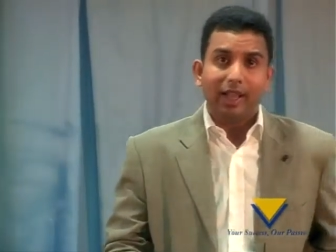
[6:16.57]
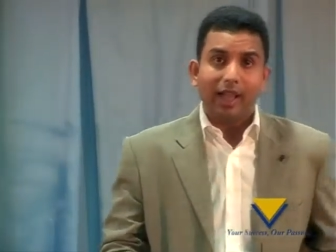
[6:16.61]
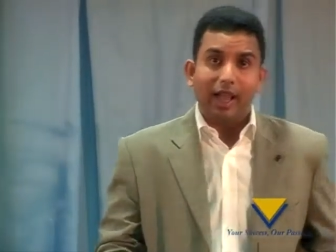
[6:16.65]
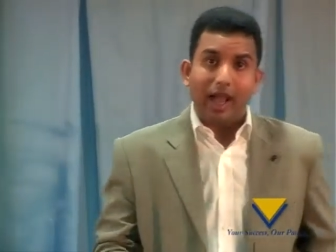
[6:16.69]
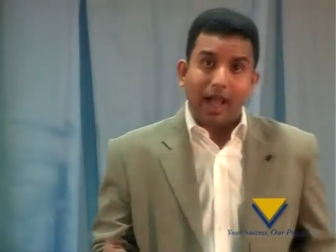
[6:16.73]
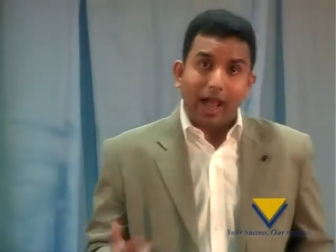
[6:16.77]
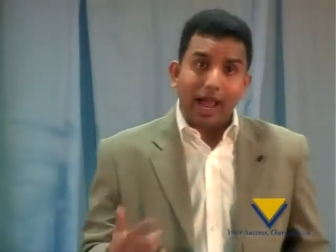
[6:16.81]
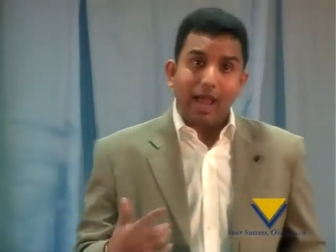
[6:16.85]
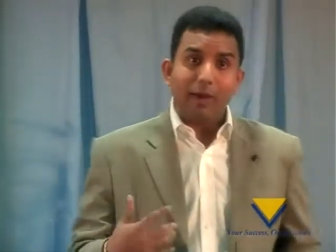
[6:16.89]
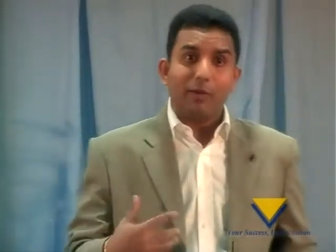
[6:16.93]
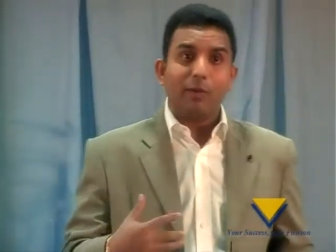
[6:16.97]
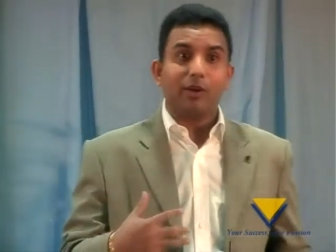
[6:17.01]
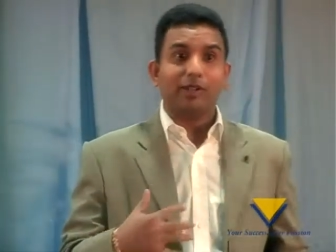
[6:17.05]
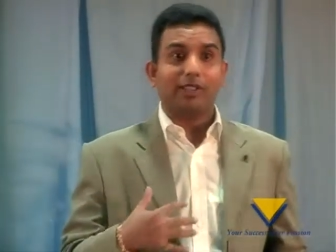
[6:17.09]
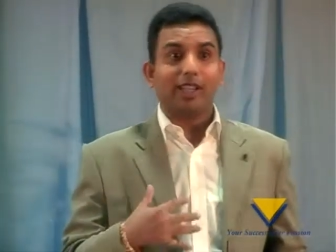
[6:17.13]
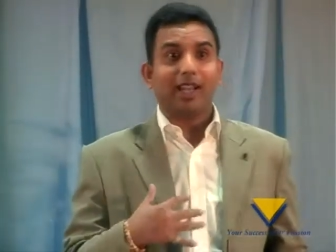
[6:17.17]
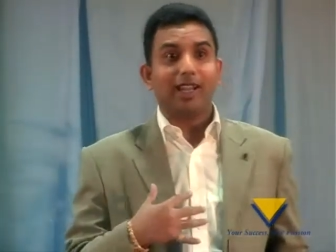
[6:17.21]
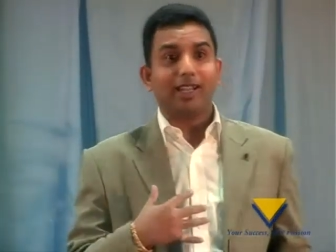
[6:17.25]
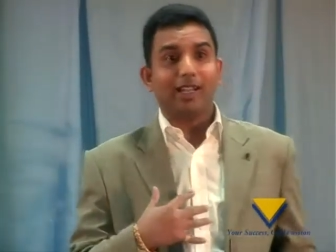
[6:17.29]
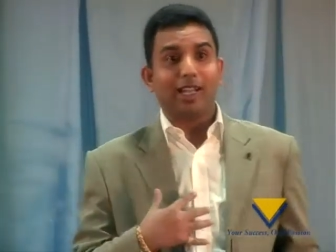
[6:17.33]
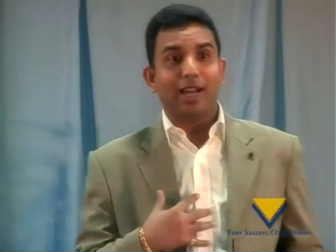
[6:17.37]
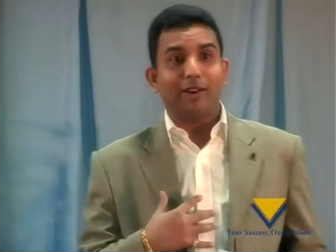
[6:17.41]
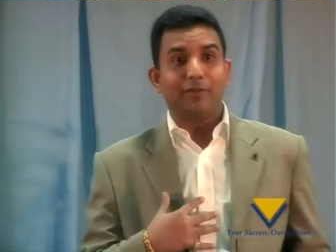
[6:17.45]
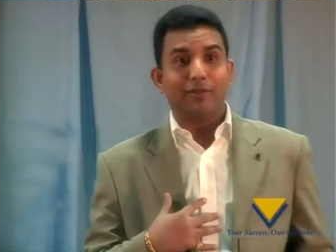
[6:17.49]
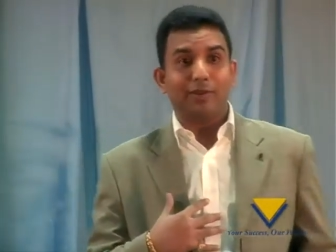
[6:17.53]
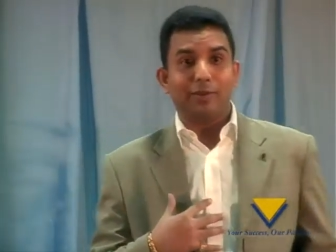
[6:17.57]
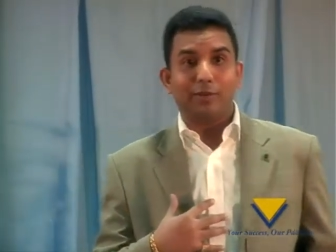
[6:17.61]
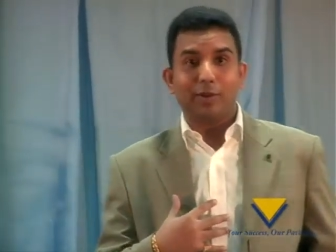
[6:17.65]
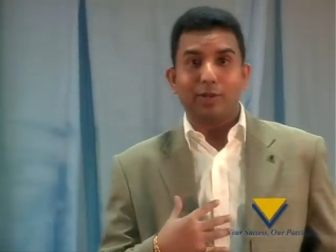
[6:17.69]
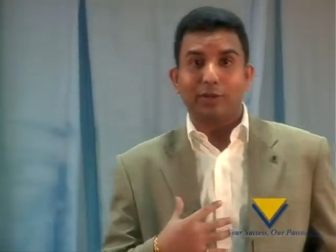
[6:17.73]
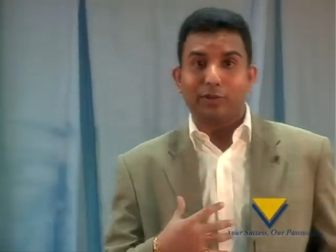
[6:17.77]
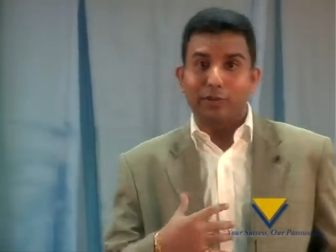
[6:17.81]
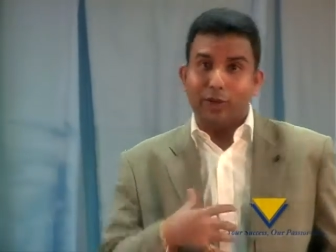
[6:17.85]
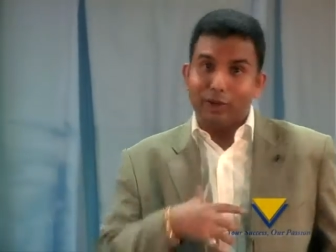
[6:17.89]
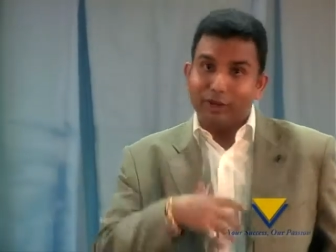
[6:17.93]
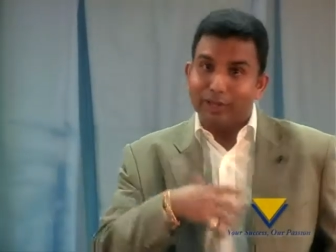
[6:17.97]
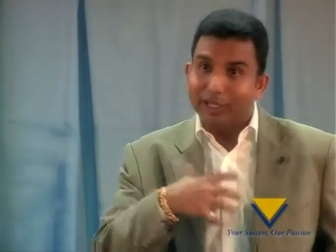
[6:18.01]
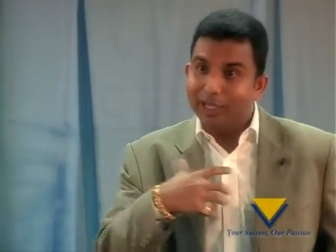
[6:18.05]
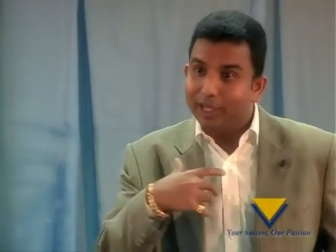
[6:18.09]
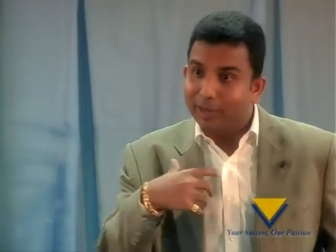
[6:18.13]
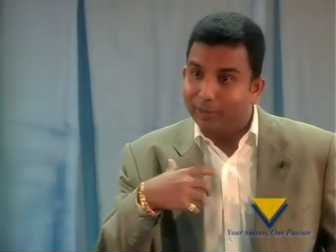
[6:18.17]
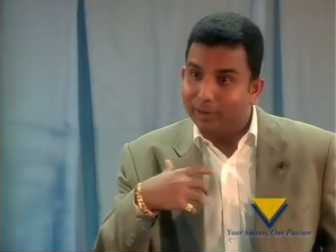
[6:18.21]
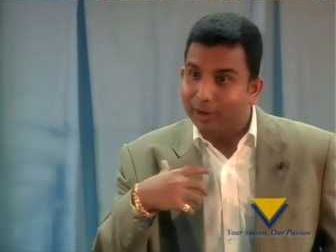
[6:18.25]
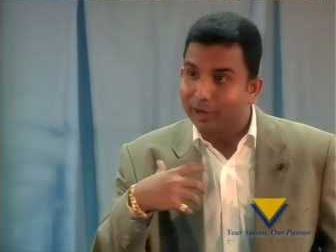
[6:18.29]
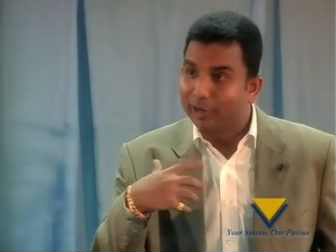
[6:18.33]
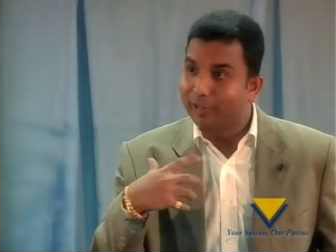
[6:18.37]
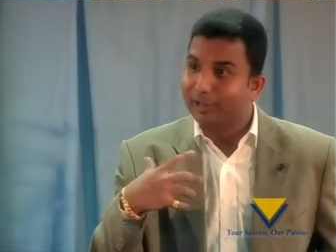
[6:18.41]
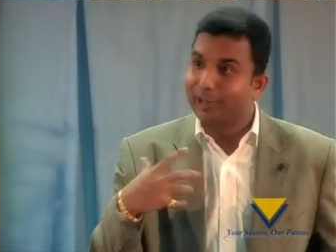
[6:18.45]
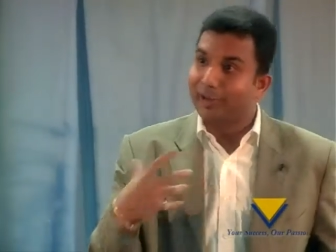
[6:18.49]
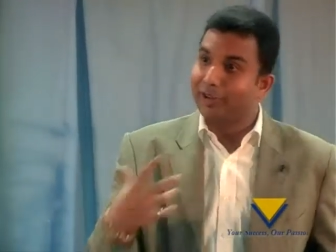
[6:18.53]
I was uncomfortable talking
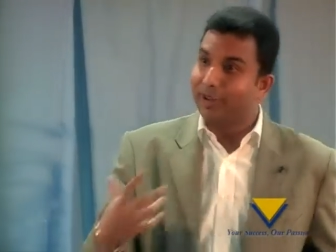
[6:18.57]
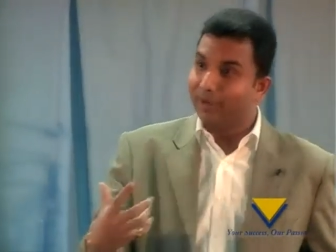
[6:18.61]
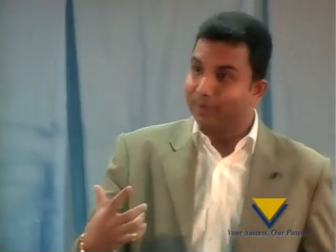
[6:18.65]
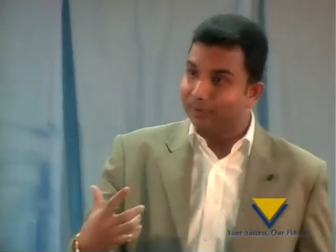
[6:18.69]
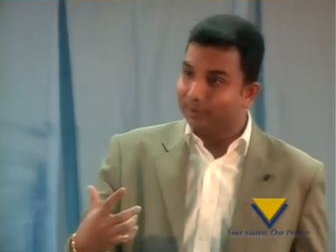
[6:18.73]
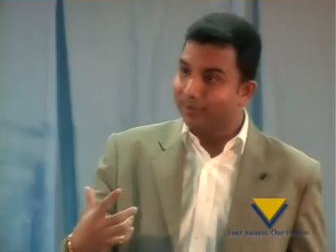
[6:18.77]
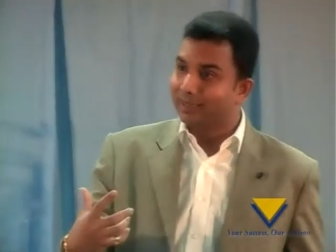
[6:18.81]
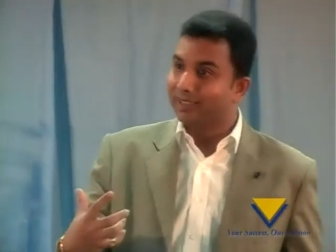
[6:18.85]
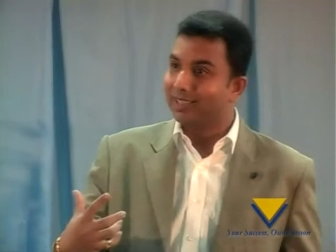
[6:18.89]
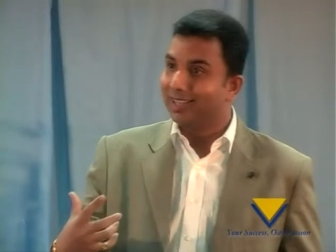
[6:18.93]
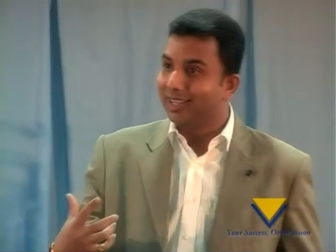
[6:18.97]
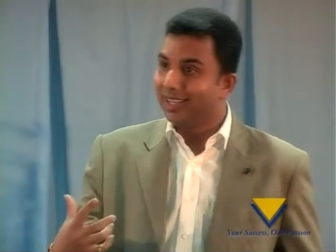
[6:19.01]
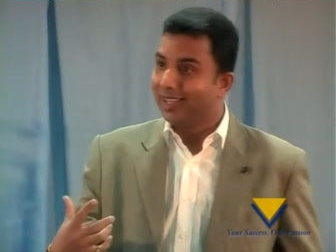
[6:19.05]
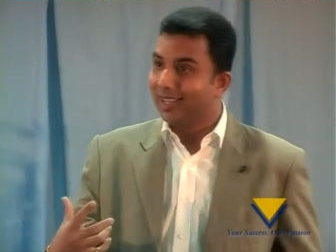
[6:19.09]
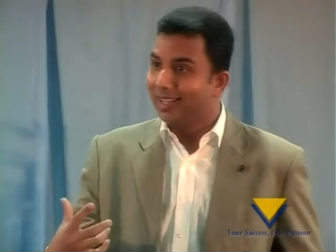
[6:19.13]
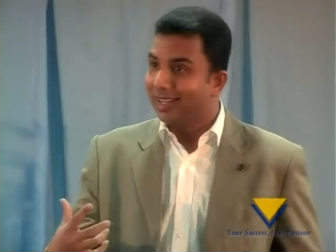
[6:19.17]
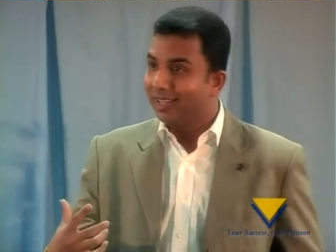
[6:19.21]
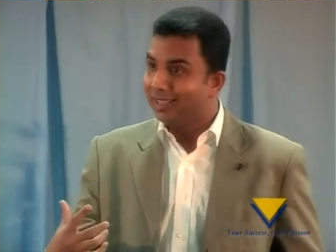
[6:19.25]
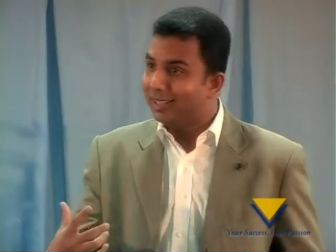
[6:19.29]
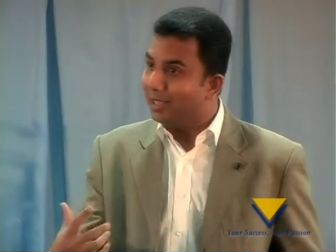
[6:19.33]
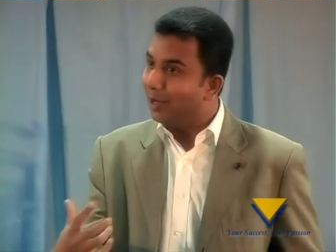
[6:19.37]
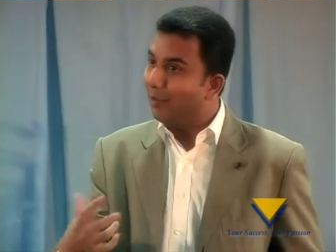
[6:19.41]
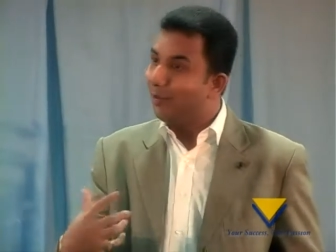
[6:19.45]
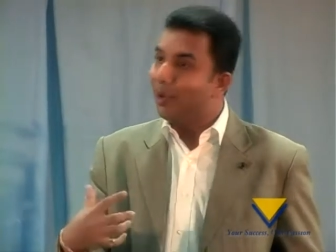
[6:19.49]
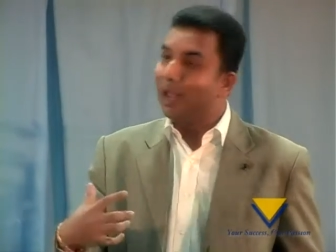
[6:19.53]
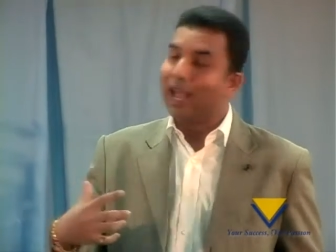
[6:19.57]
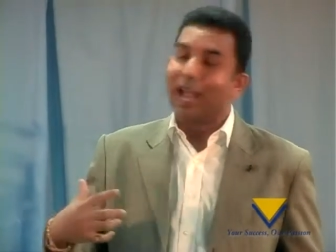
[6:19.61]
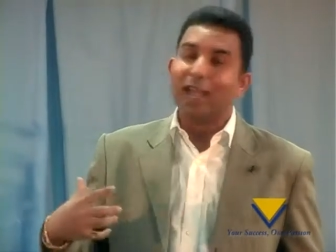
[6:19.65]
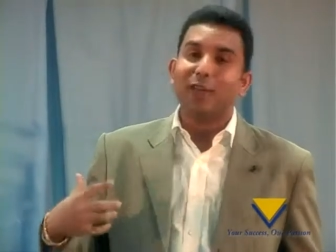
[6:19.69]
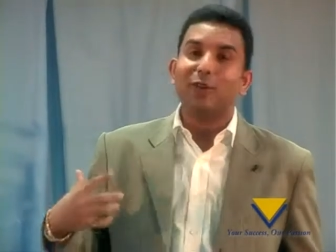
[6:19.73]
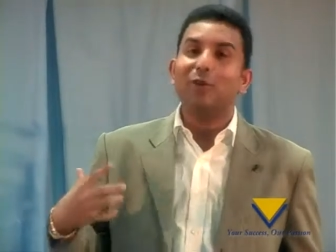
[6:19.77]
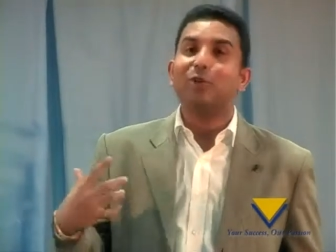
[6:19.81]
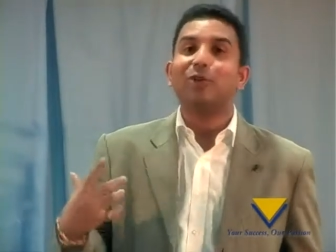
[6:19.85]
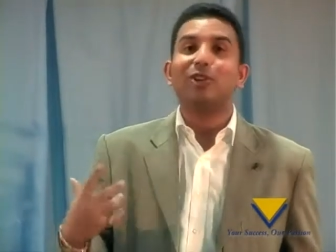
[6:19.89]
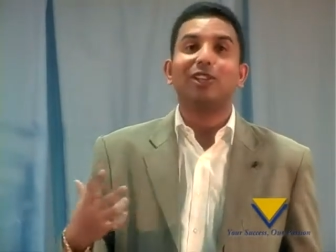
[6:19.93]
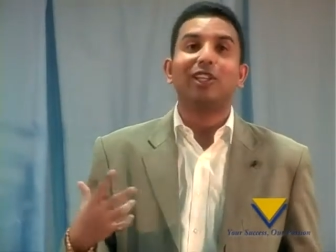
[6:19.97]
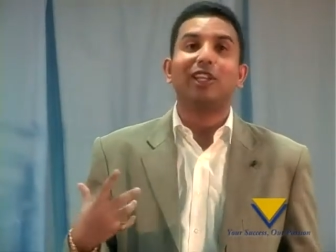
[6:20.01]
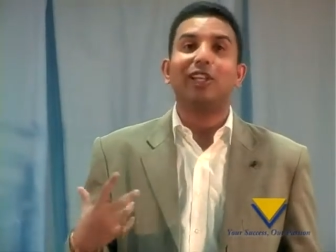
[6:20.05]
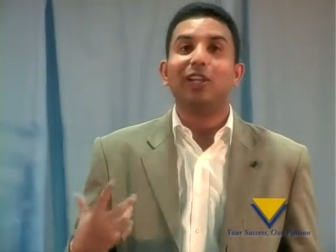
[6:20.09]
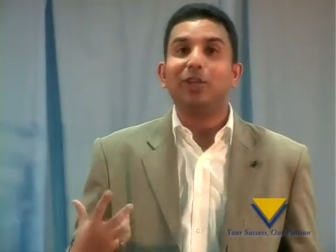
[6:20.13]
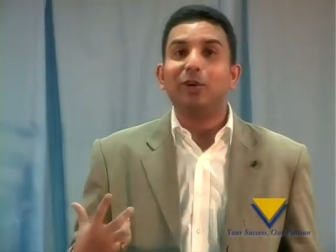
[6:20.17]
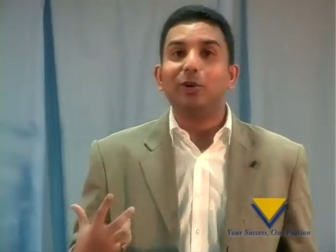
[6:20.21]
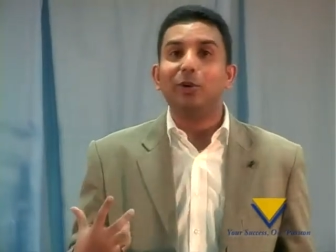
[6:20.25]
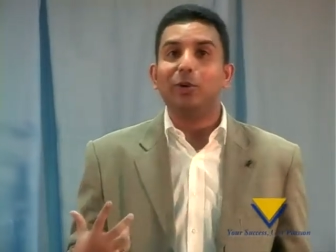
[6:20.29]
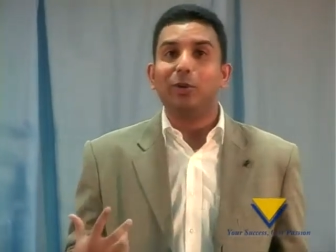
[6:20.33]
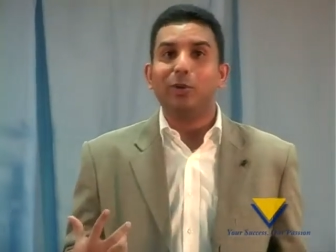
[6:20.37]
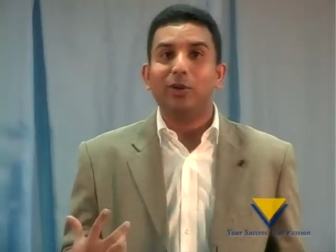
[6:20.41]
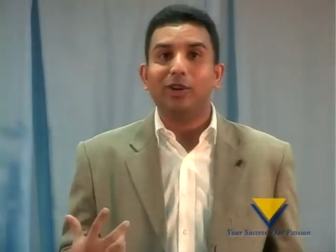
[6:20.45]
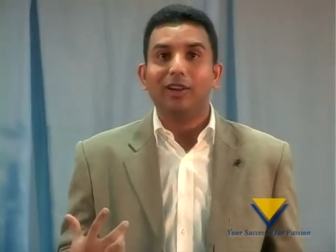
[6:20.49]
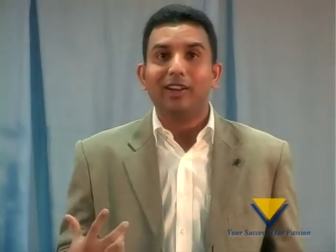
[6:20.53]
about dreams the way I usually
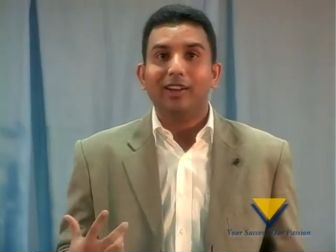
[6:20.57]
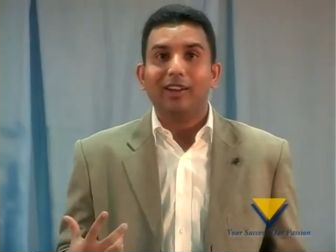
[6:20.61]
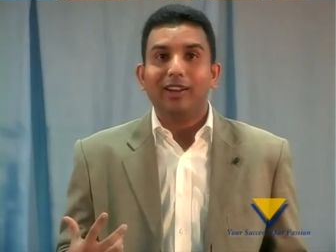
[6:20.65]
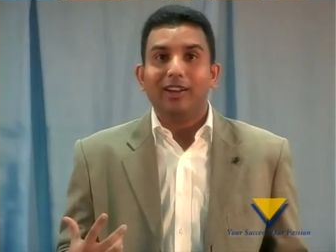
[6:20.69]
do.